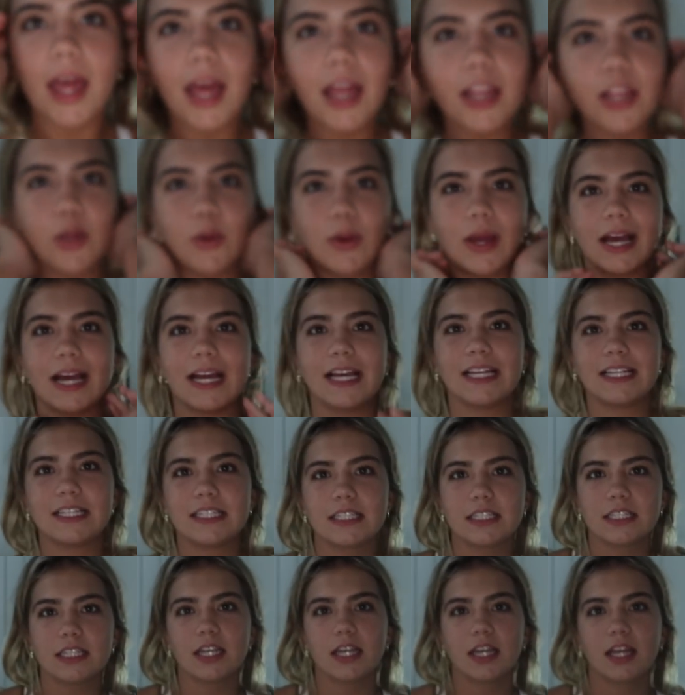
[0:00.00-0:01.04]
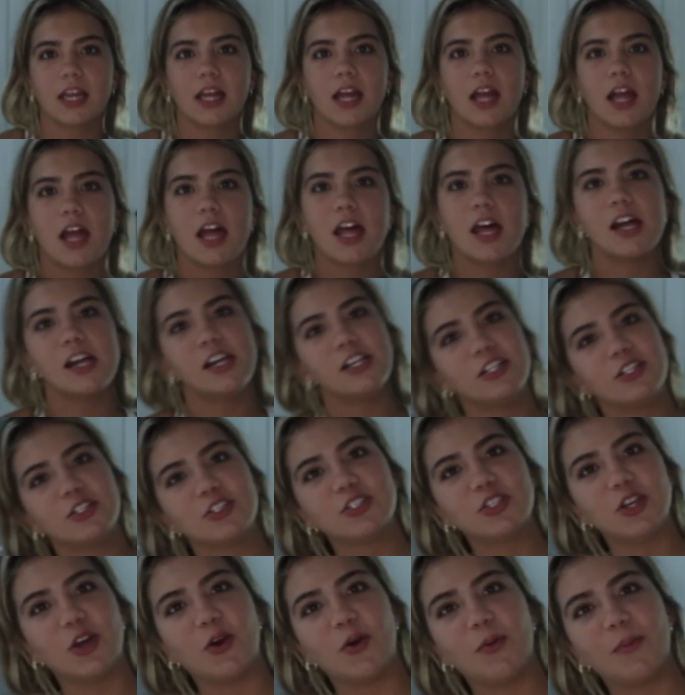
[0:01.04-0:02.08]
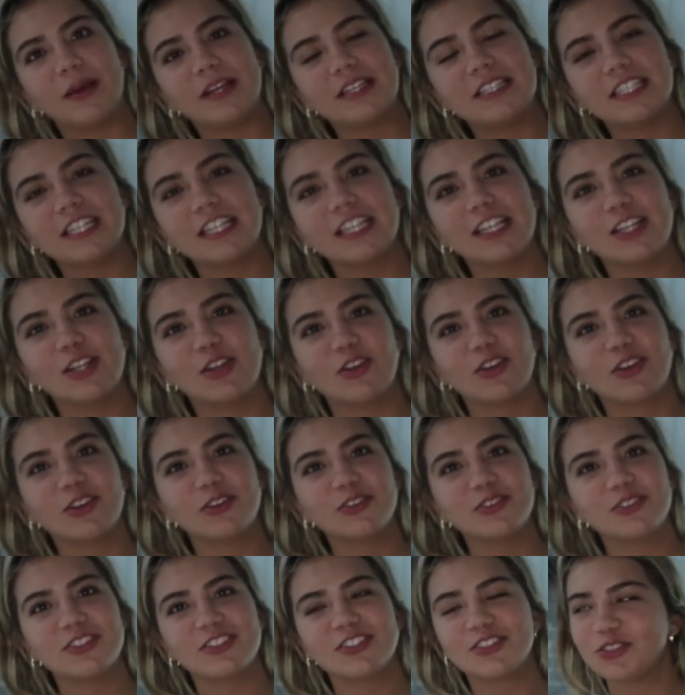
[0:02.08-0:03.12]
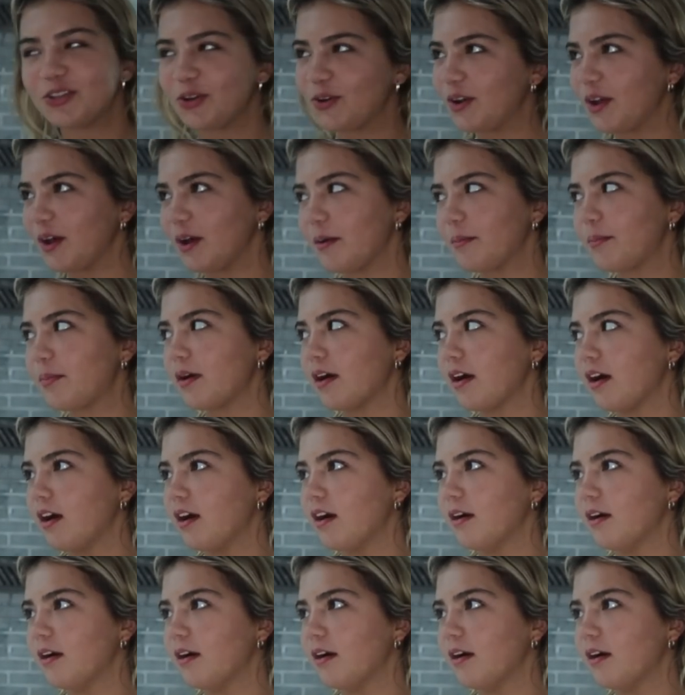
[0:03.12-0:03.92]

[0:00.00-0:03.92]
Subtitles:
Hello, guys. So, basically, Uriel just showed up.